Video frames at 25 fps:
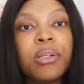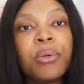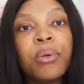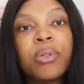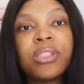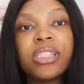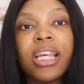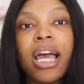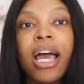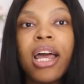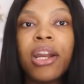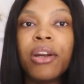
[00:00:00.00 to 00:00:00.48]
He
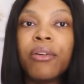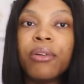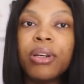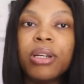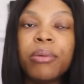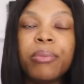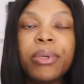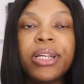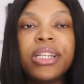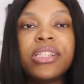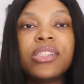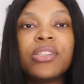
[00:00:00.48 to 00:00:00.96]
was
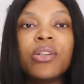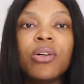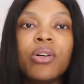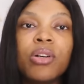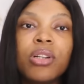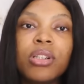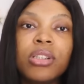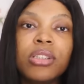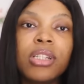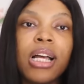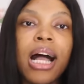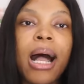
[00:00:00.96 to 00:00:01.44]
angry based
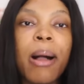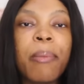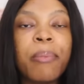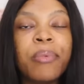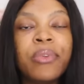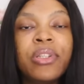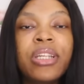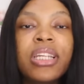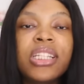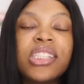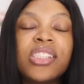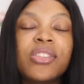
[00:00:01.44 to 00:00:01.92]
on
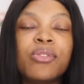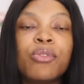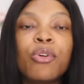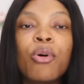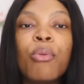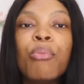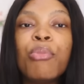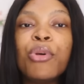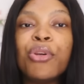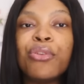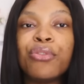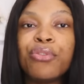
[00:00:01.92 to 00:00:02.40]
happenings
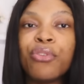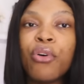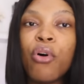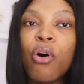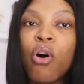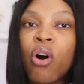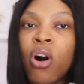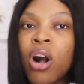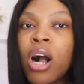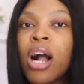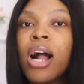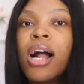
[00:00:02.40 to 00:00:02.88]
from
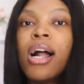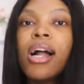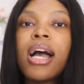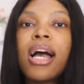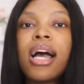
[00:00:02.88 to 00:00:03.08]
before,